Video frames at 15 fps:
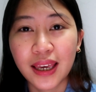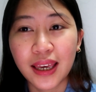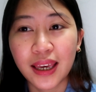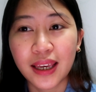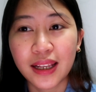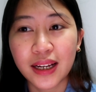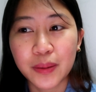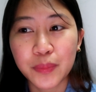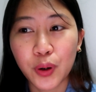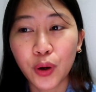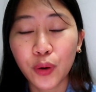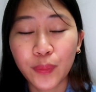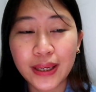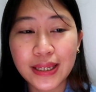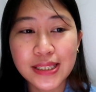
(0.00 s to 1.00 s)
And I'm
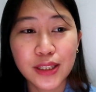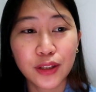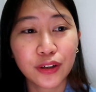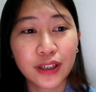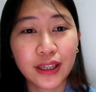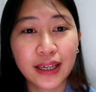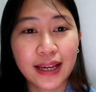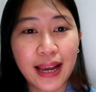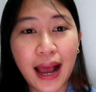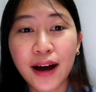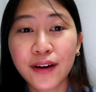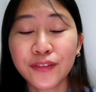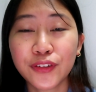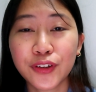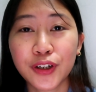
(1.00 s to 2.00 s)
always looking
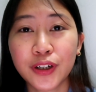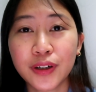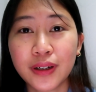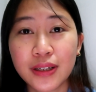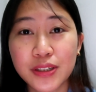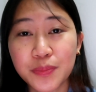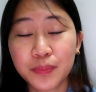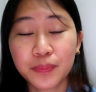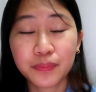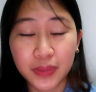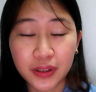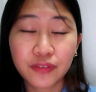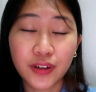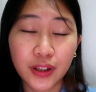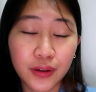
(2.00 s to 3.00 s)
after
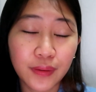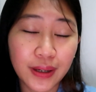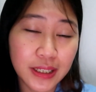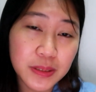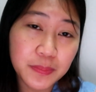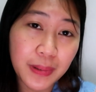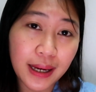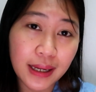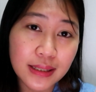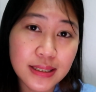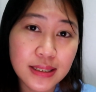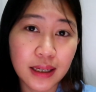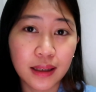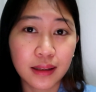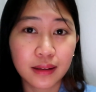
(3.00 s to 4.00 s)
my fellow expats,
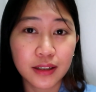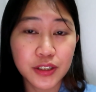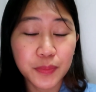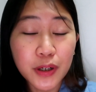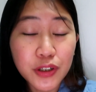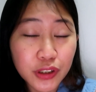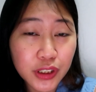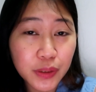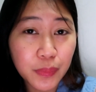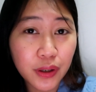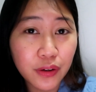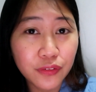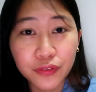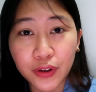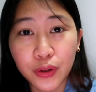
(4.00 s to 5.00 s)
and especially
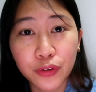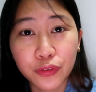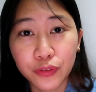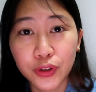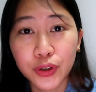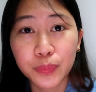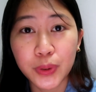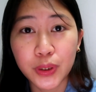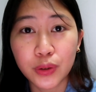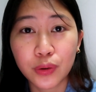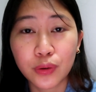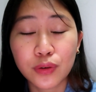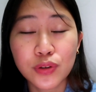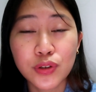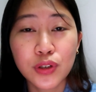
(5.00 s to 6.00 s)
my fellow
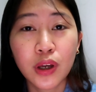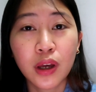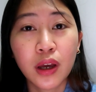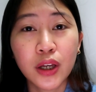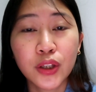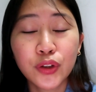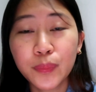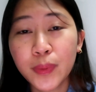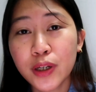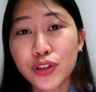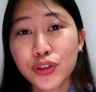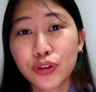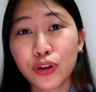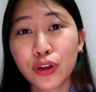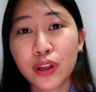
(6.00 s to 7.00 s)
Filipinos, to make
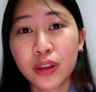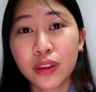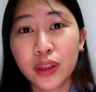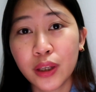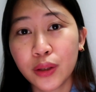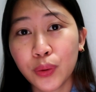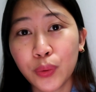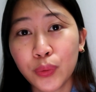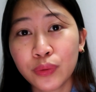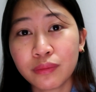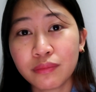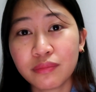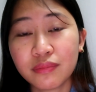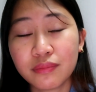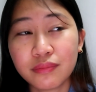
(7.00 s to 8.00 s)
sure that they don't
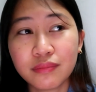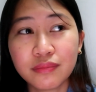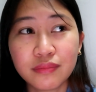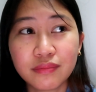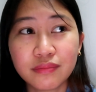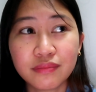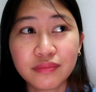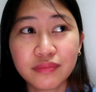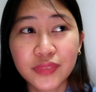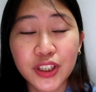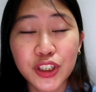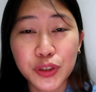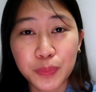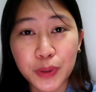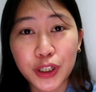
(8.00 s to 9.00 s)

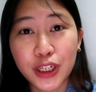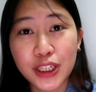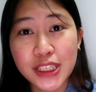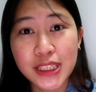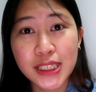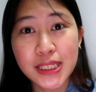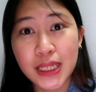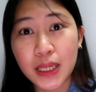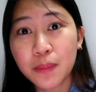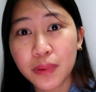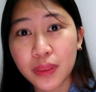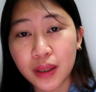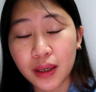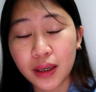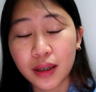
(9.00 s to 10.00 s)
experience the same
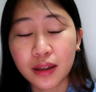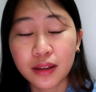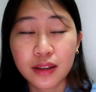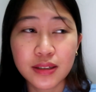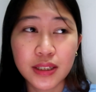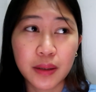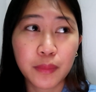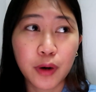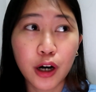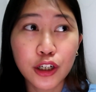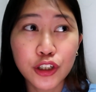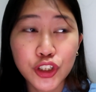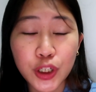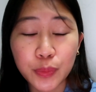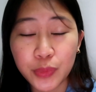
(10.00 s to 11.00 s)
thing, the same
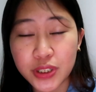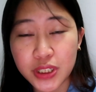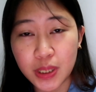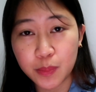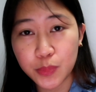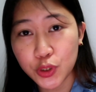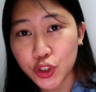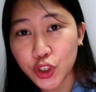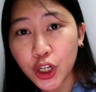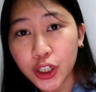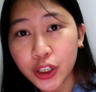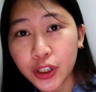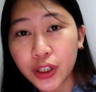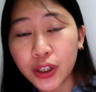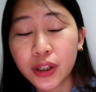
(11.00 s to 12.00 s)
hardship, the same
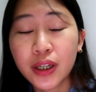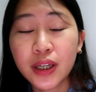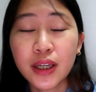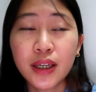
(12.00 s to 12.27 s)
struggle.